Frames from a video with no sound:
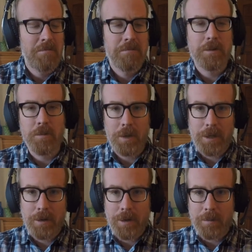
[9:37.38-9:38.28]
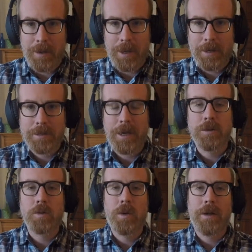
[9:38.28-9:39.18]
to read it on the page
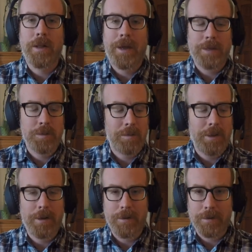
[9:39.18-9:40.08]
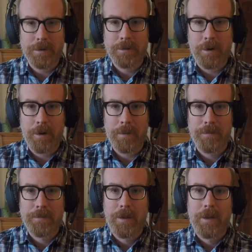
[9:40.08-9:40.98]
as well as play it on the guitar.
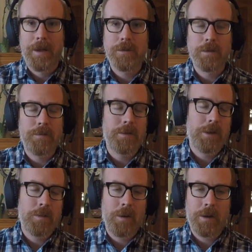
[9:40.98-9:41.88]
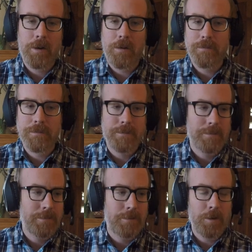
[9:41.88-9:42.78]
And so if you get a wrong note,
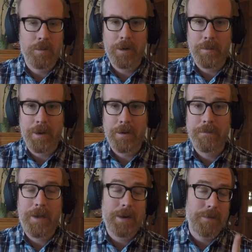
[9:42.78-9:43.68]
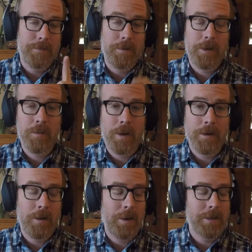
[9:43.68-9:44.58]
don't worry about it. In fact, if you get a wrong
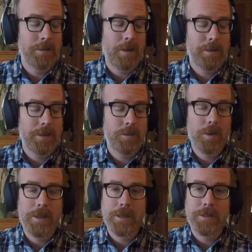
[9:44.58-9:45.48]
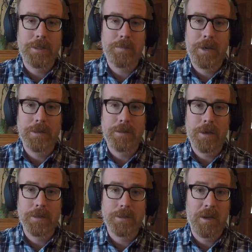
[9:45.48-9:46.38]
note, as long as it's within the G
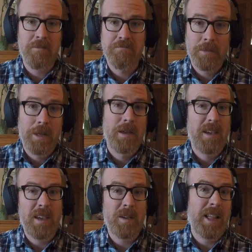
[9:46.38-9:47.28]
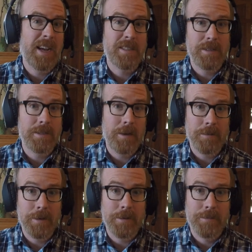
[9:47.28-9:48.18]
pentatonic scale, it'll actually
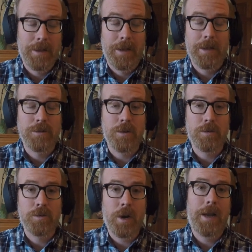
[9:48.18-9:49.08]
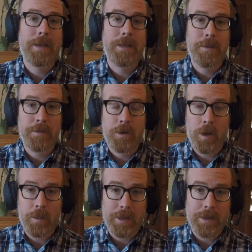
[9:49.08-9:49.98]
sound good. So try to keep
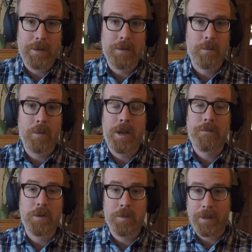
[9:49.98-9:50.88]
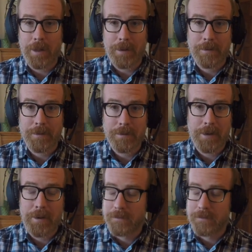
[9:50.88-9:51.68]
going whatever you play, okay?